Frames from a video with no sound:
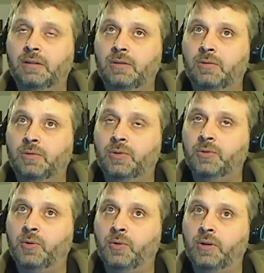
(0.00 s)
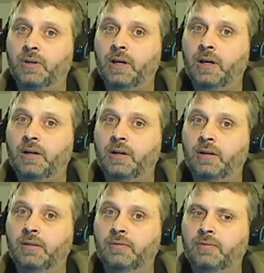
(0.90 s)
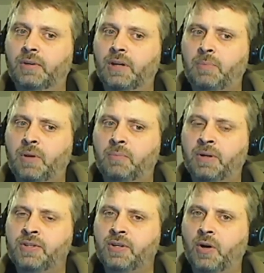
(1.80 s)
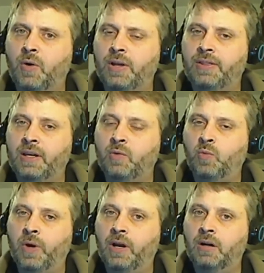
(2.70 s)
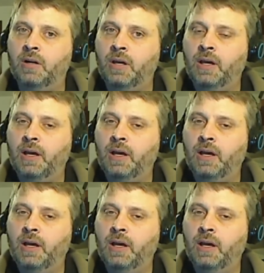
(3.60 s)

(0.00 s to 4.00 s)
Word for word: oh, good lord, uh, a couple of months ago, I think, where